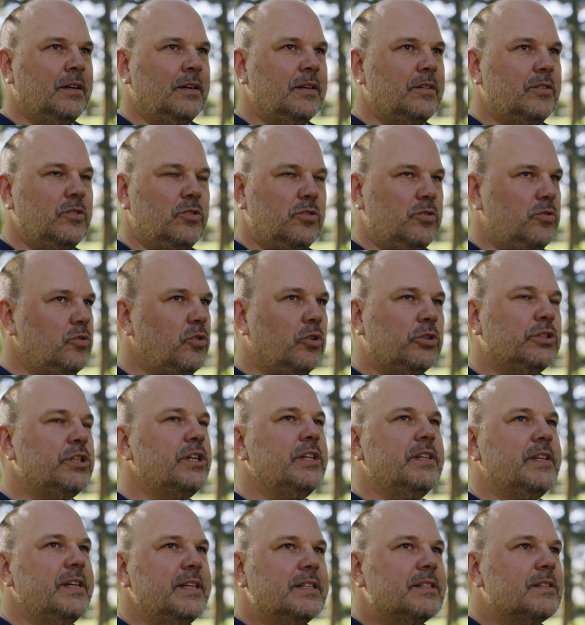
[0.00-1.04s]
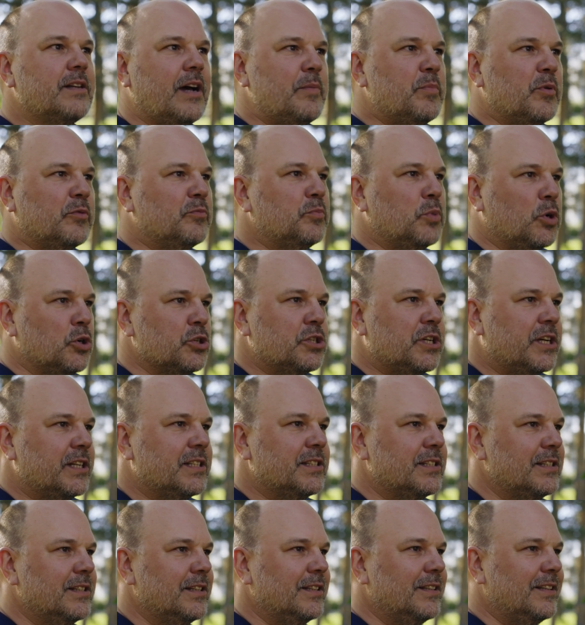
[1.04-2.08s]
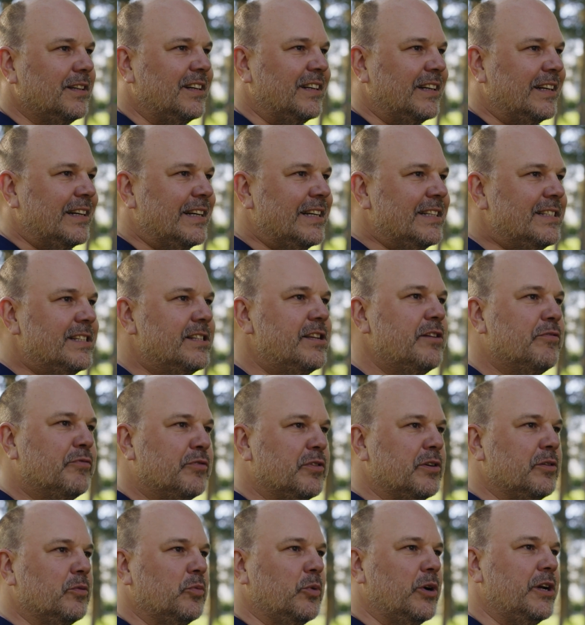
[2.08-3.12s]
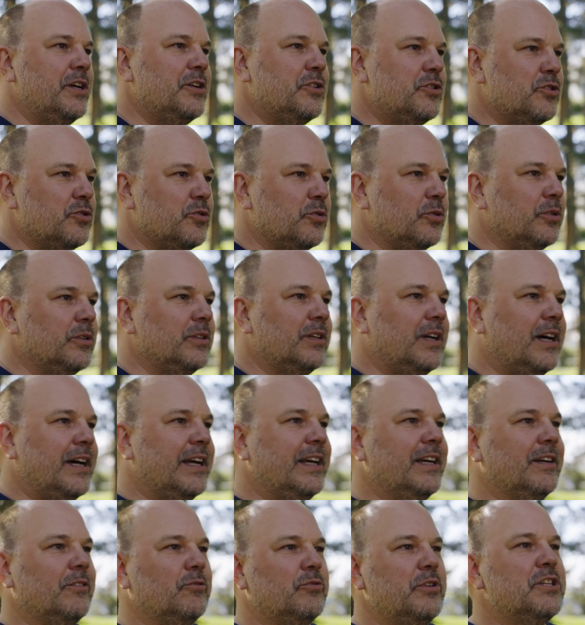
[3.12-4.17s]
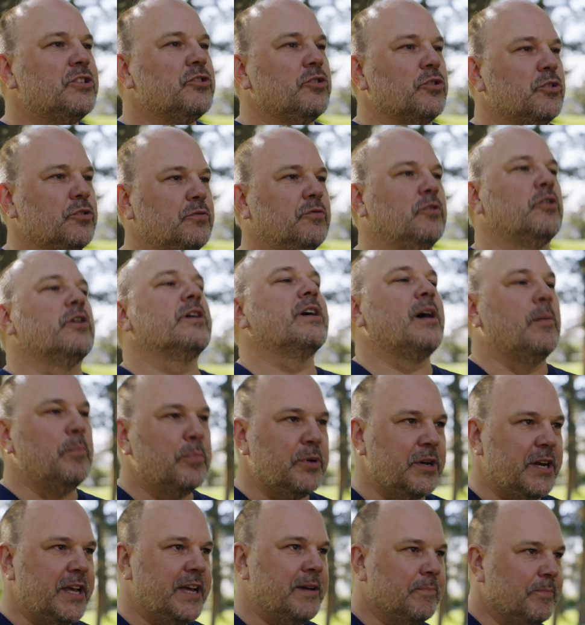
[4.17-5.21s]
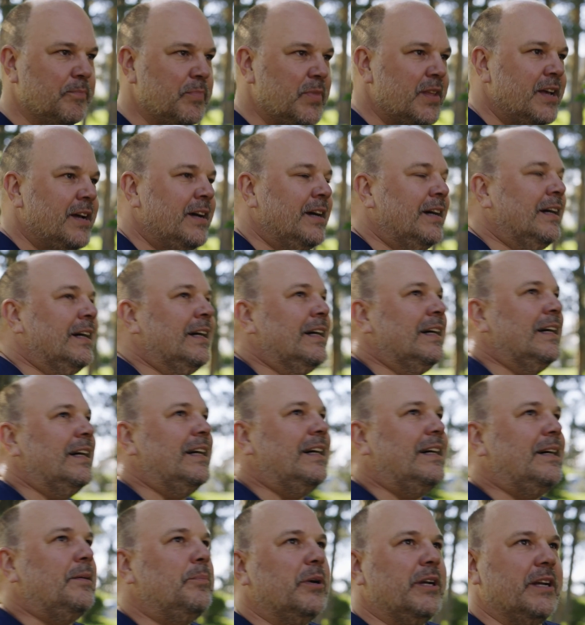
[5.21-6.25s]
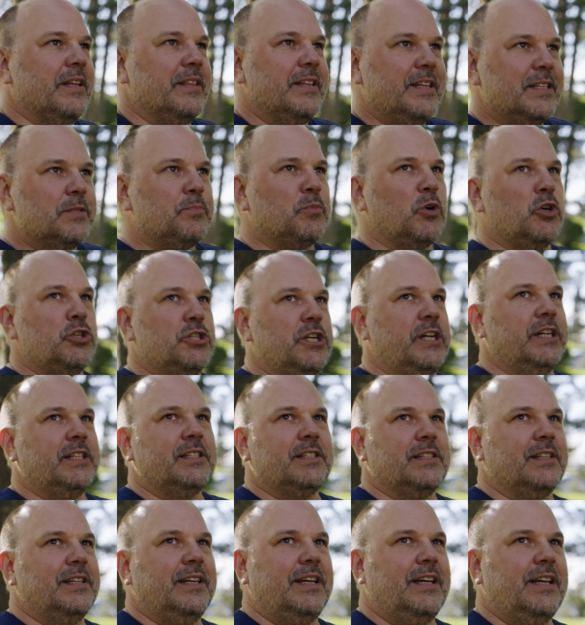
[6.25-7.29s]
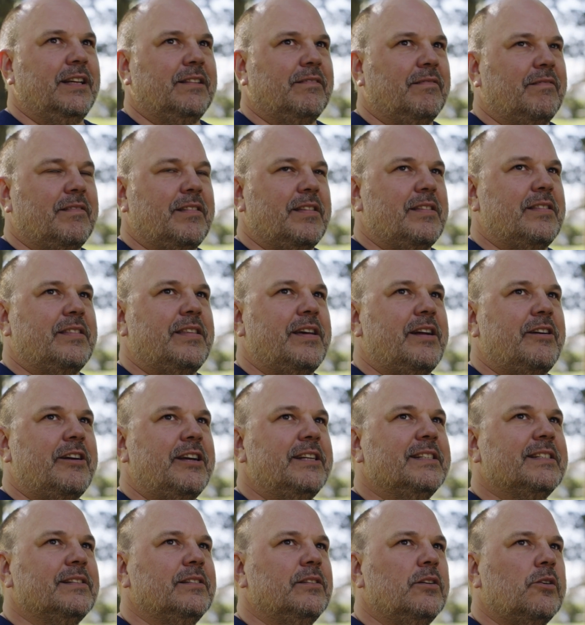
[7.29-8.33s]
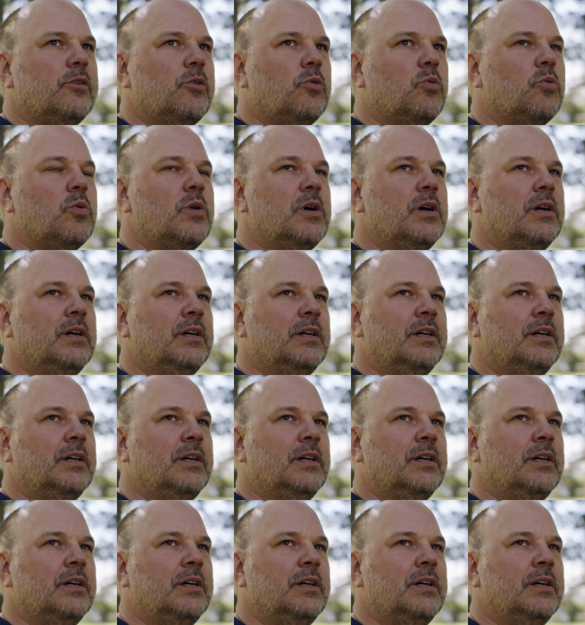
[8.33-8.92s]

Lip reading: Not in these type of projects. It's different when you do like research for a company. But in these projects, there is no